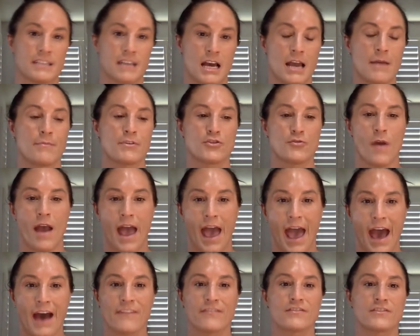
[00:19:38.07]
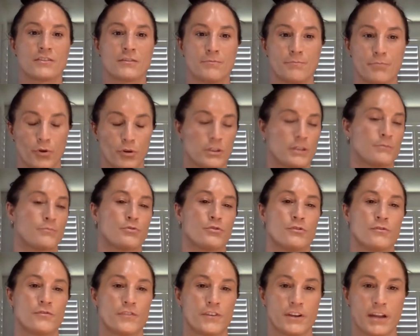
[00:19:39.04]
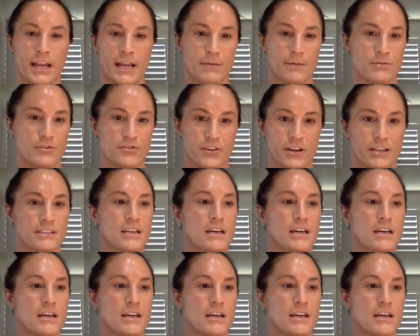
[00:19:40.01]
but you have to bulletproof your hamstrings.